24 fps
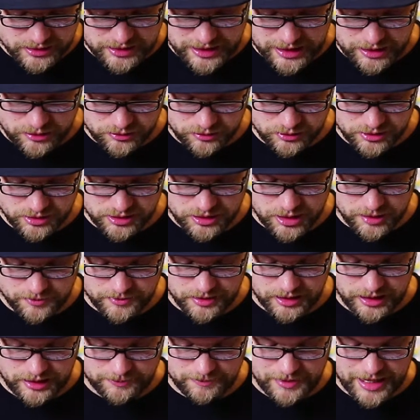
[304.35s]
in Tangled, is
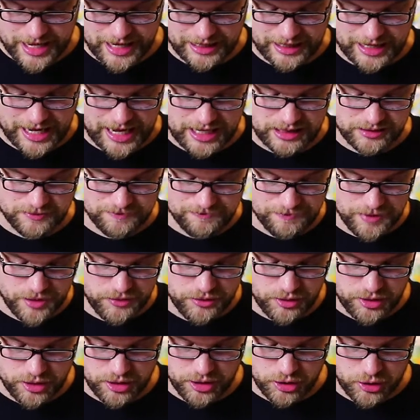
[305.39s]
coming back as
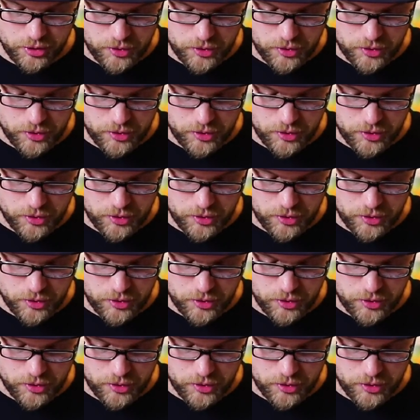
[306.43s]
Mother